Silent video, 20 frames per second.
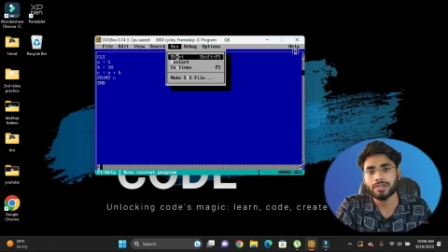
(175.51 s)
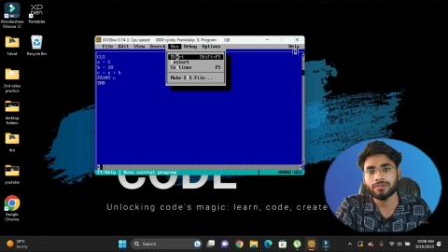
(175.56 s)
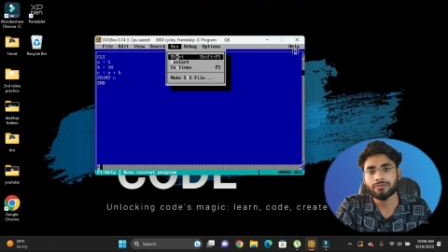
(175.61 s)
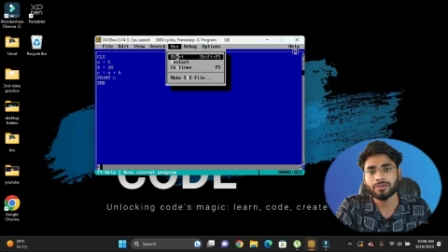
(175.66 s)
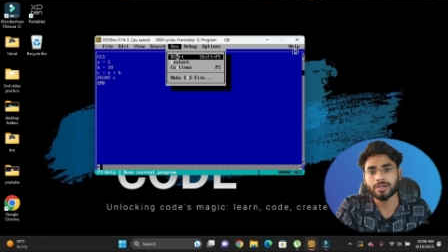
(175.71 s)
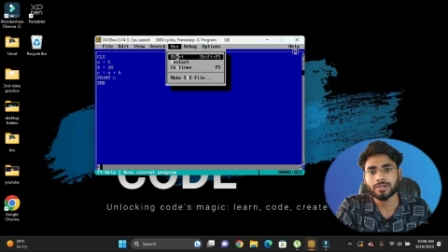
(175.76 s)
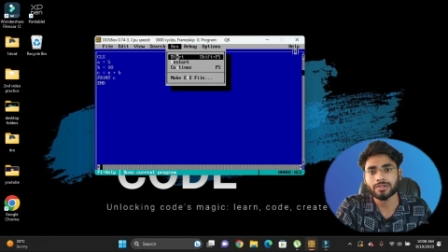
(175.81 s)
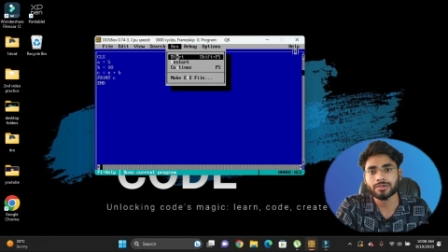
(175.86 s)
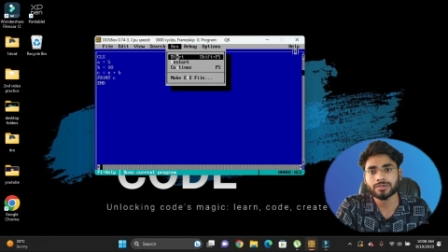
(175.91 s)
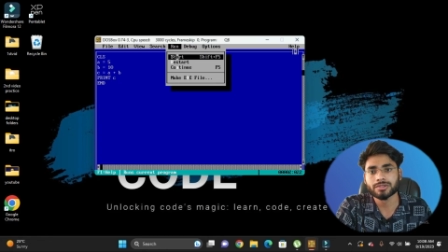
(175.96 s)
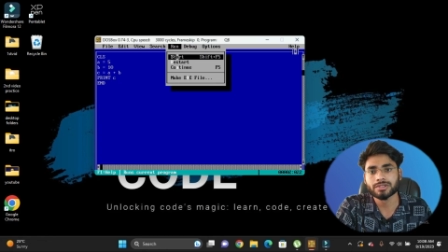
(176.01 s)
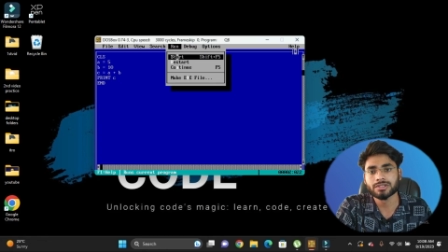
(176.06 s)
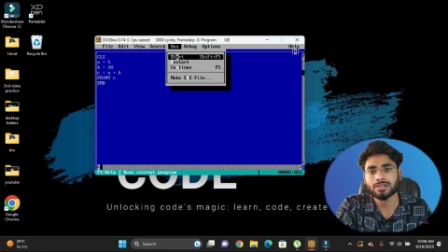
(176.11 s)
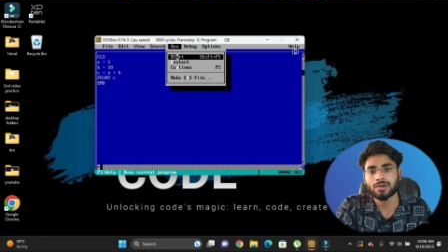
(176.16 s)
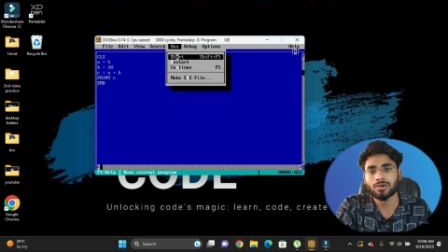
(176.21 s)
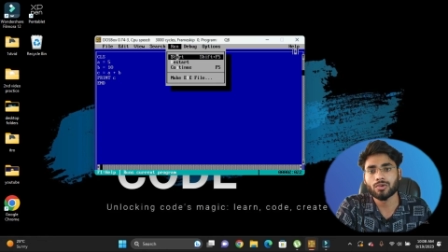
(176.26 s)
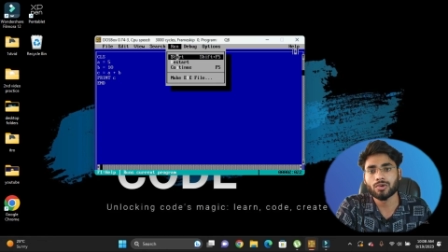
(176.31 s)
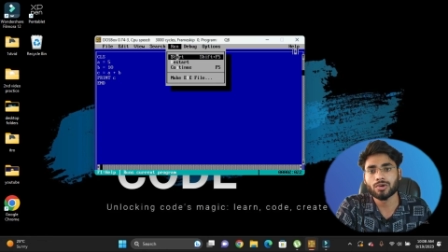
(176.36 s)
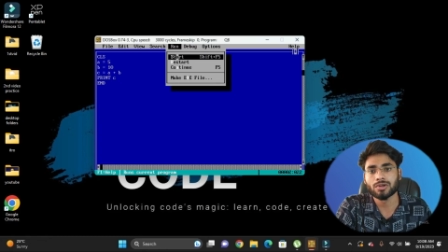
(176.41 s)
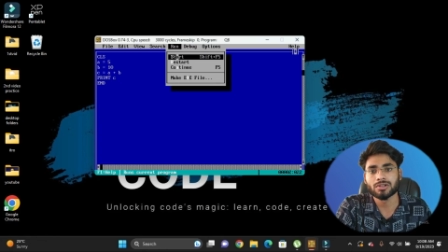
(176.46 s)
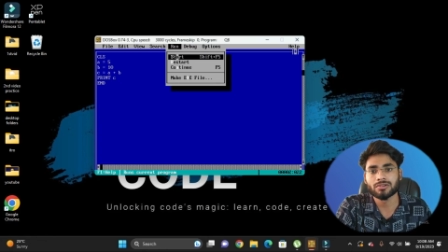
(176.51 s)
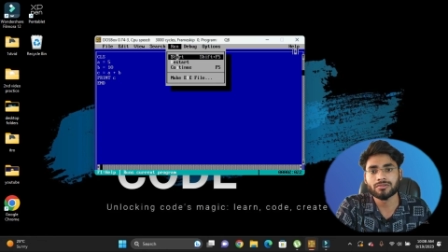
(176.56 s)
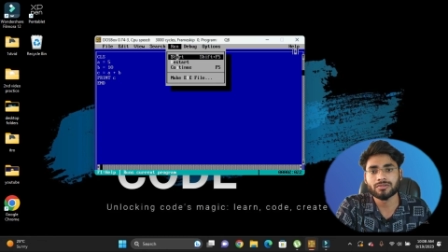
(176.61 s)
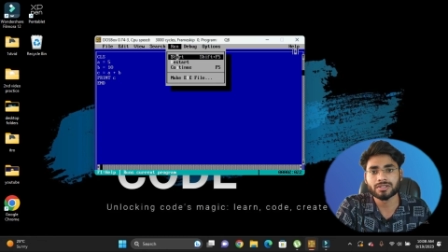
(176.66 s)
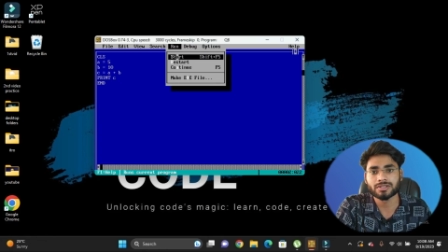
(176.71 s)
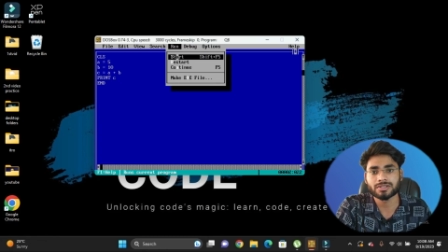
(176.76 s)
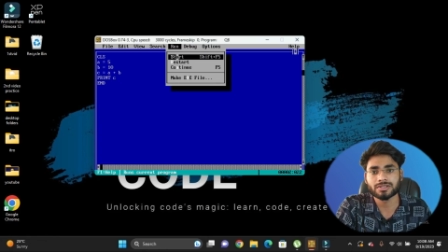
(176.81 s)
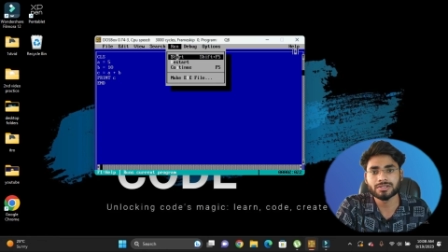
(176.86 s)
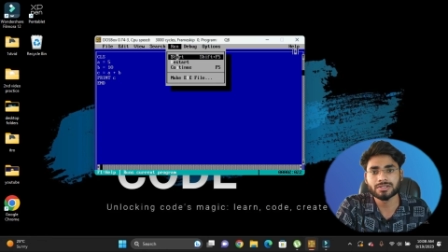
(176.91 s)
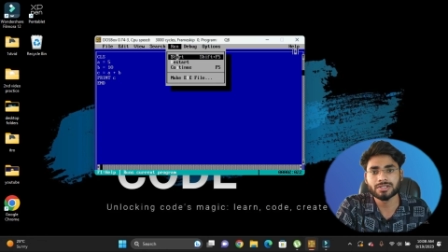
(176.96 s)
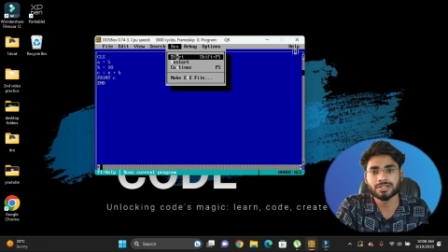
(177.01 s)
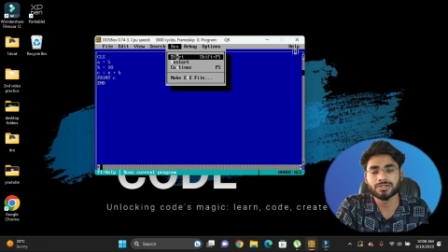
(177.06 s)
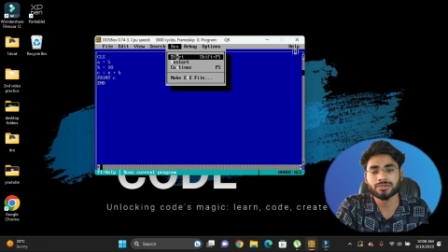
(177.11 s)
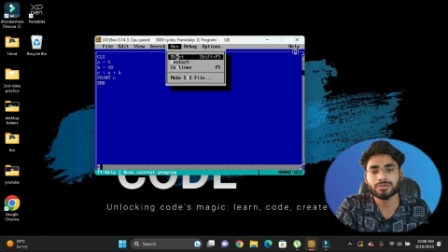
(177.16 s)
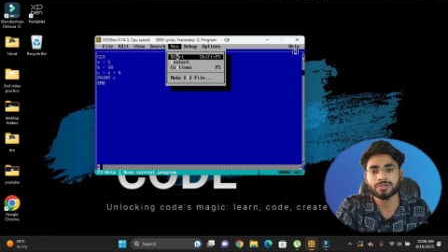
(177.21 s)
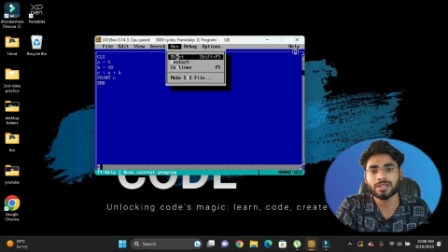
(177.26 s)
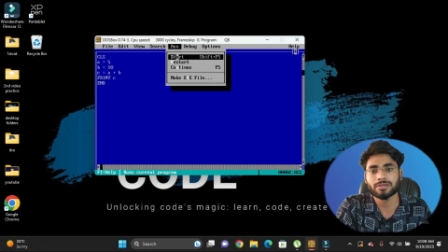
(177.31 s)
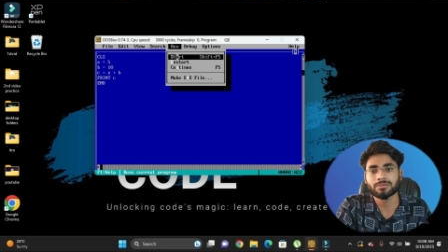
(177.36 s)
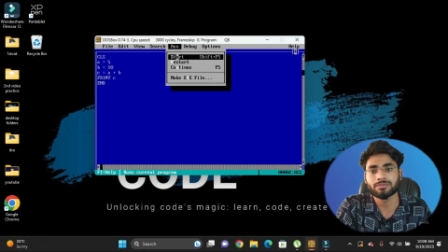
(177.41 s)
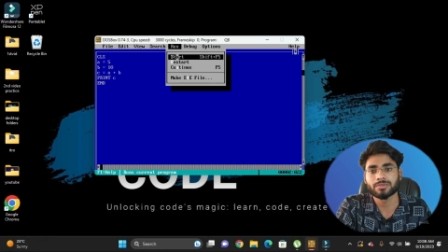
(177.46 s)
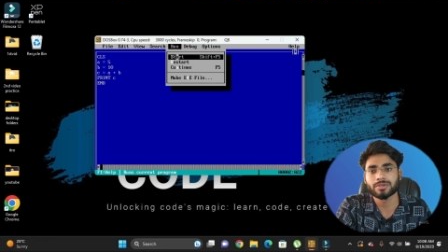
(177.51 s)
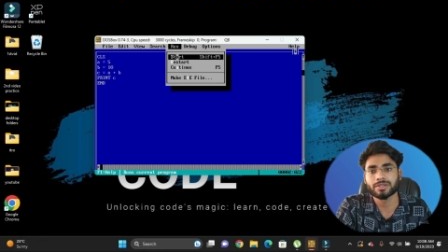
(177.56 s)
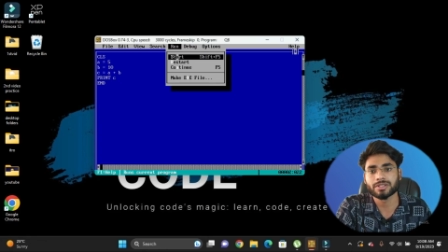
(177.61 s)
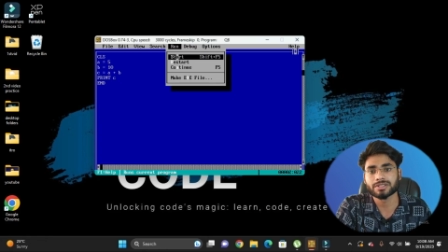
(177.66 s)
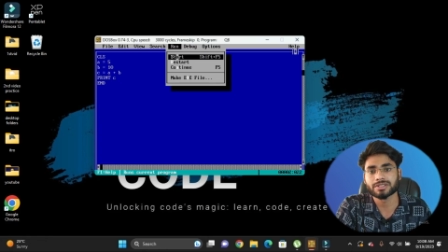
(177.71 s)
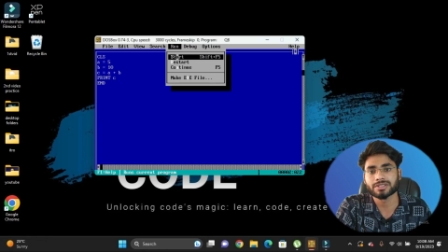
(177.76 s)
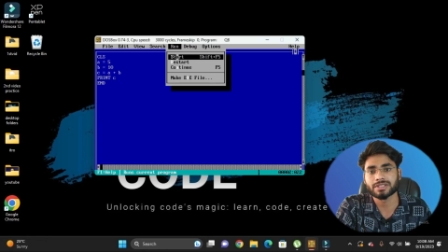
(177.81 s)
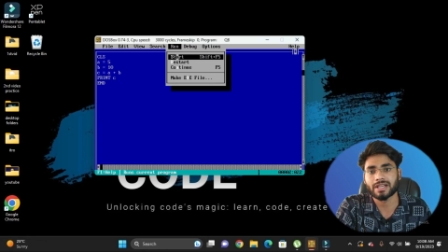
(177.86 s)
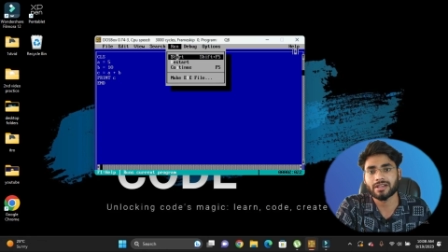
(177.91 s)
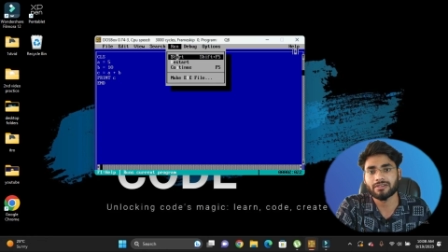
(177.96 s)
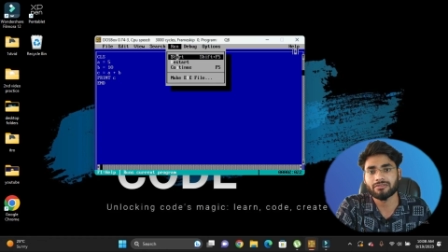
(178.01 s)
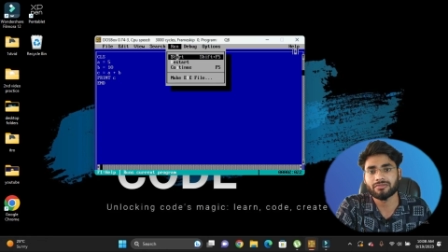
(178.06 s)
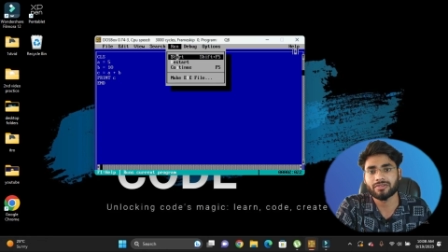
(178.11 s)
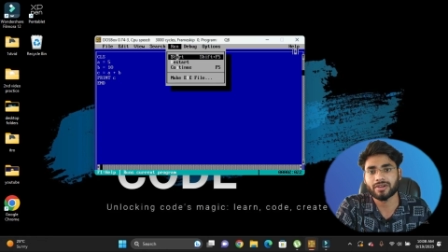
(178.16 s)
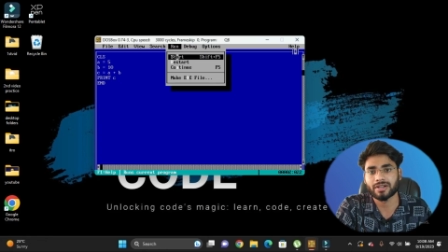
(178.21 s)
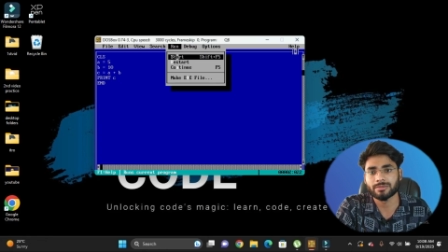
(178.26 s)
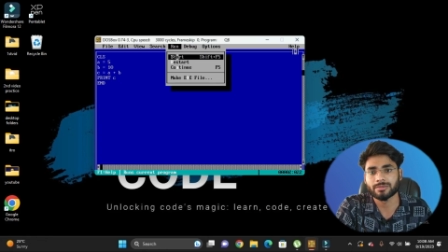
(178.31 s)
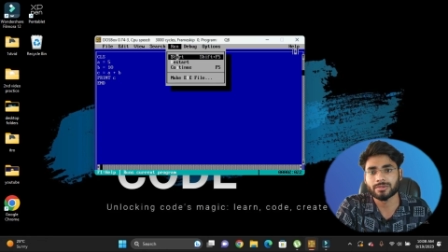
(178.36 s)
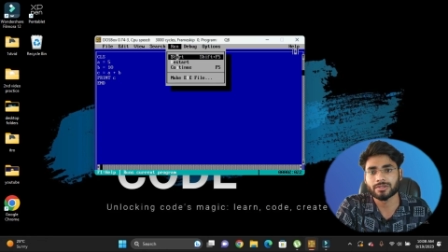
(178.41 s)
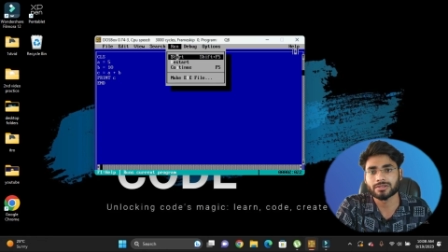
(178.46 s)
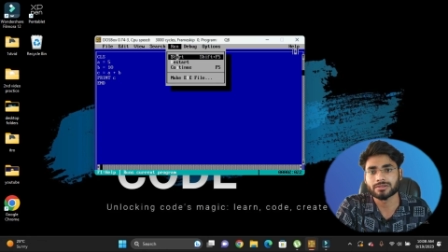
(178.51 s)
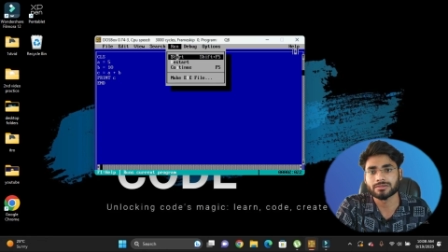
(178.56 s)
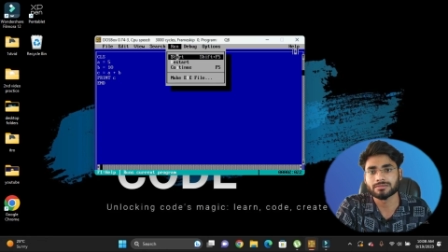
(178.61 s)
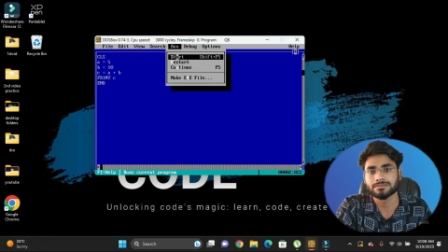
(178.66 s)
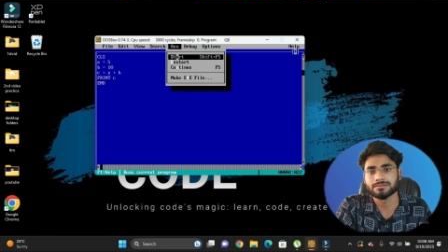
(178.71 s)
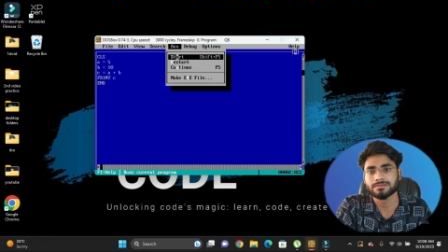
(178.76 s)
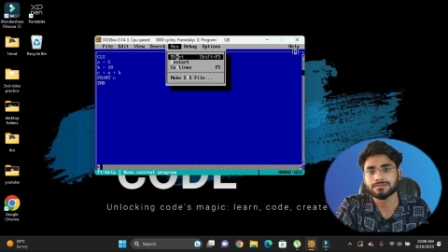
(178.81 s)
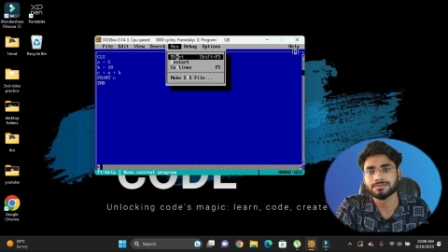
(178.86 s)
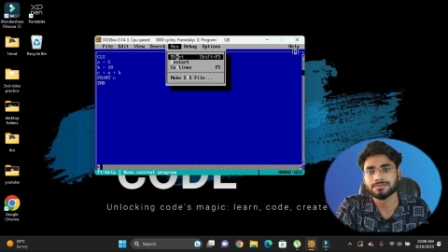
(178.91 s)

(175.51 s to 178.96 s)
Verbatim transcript: if you are using an older version then you can press F5 button.